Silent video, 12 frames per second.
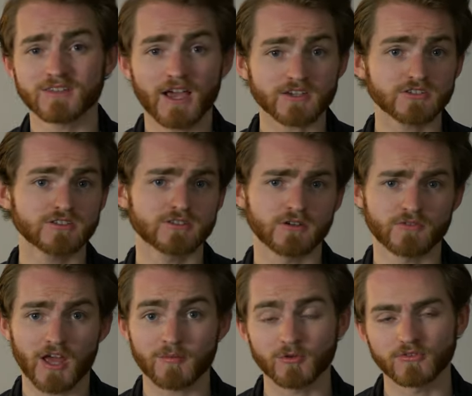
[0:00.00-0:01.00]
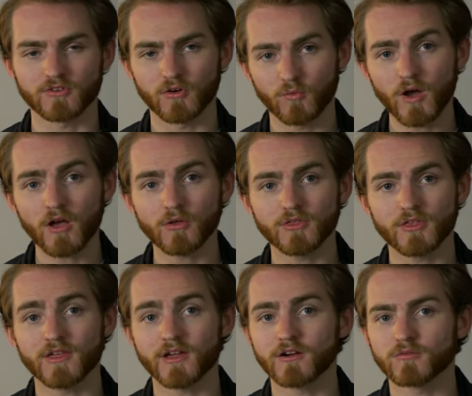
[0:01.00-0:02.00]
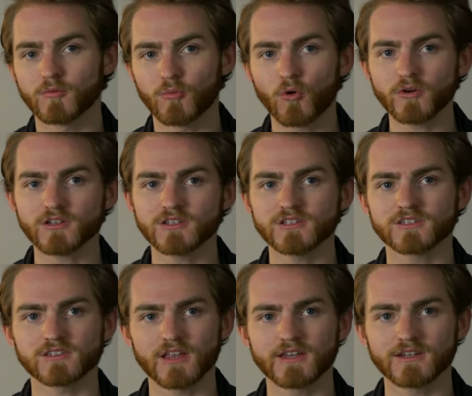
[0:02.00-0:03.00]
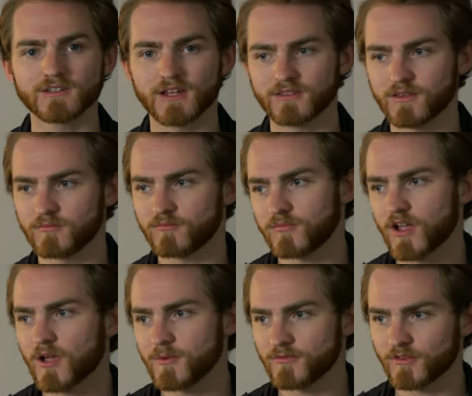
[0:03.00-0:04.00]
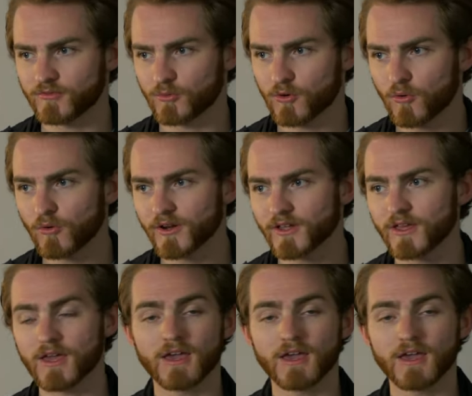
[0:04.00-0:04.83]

has actually served Apple so well that they are reportedly slated at the time of this recording